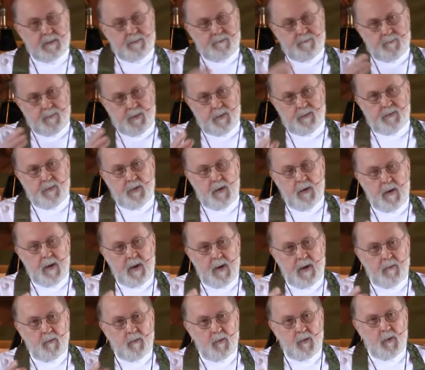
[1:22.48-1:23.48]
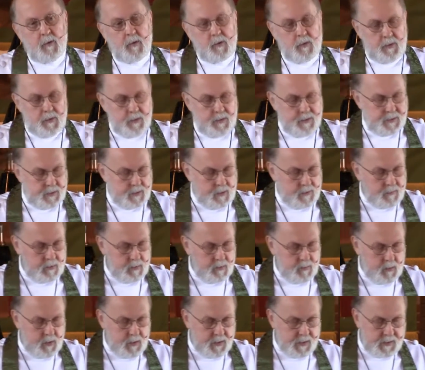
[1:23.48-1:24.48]
preferring rules over the
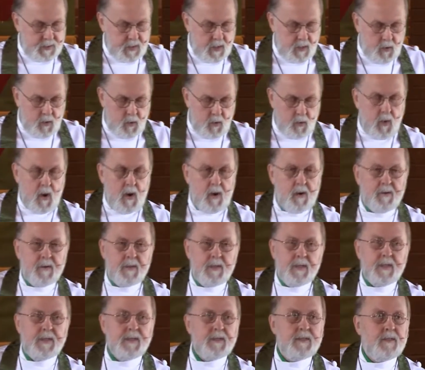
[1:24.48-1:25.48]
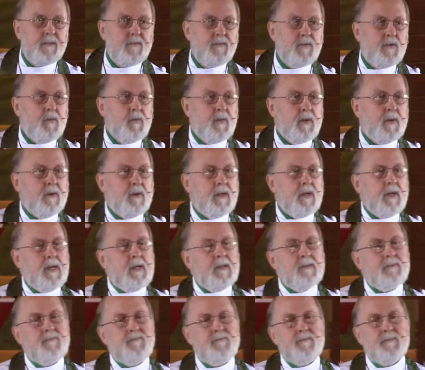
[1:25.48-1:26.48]
more subtle qualities of
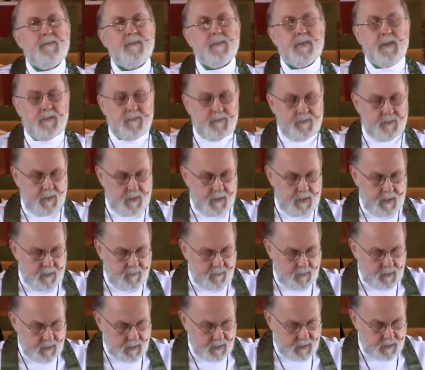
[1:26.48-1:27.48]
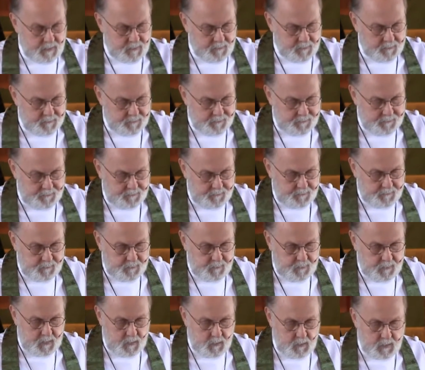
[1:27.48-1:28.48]
humility and forgiveness,
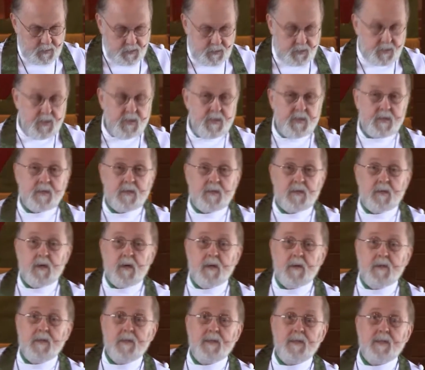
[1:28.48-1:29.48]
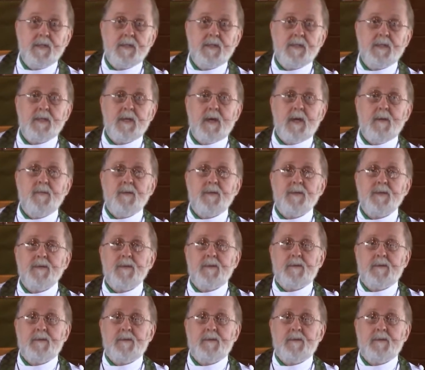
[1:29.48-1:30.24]
which Jesus taught to his disciples.